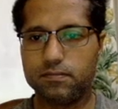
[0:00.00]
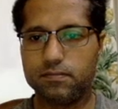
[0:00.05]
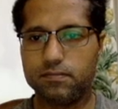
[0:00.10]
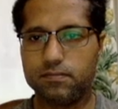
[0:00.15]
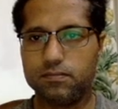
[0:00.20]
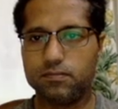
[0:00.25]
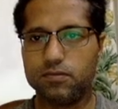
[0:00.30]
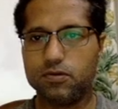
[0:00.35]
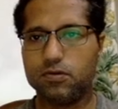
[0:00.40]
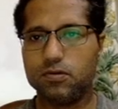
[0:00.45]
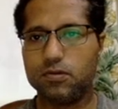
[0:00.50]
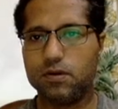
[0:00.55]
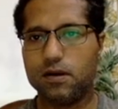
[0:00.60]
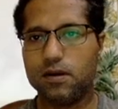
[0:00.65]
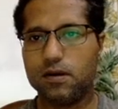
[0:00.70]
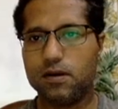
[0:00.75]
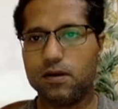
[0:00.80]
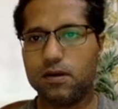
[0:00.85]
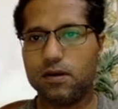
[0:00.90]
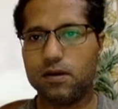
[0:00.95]
no,
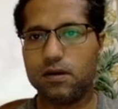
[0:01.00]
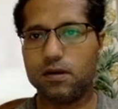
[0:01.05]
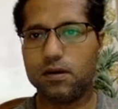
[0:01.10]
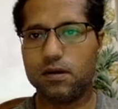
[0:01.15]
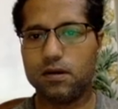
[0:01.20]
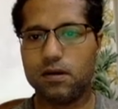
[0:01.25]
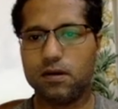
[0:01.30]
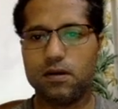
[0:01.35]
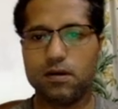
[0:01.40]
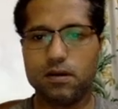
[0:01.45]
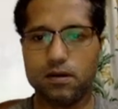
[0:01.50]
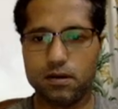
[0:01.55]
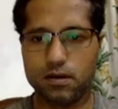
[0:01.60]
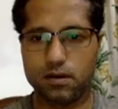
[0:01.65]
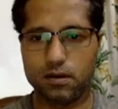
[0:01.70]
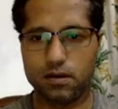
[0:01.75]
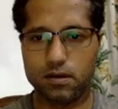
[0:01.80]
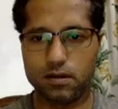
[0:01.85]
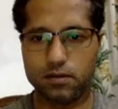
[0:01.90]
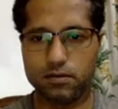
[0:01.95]

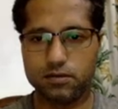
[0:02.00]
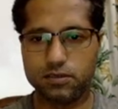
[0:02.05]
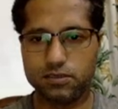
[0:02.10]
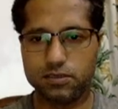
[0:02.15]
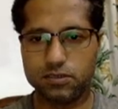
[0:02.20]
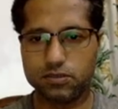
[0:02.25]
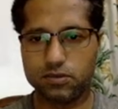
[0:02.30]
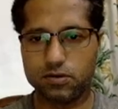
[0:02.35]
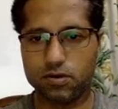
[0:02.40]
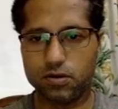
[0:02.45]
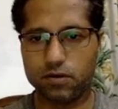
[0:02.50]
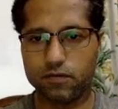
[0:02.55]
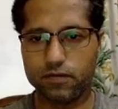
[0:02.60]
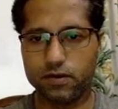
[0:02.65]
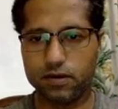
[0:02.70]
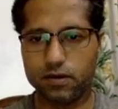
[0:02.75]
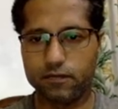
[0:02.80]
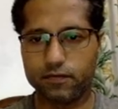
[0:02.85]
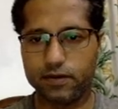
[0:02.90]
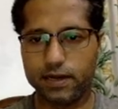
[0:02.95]
this is the wrong
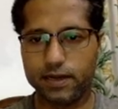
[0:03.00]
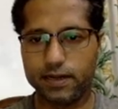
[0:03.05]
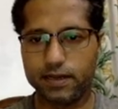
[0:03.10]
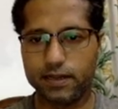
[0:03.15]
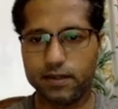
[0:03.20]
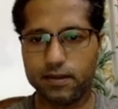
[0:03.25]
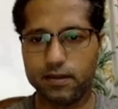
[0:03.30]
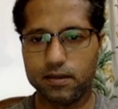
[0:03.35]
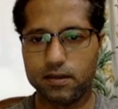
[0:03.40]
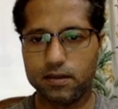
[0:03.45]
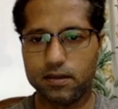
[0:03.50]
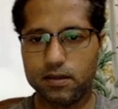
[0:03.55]
way of writing.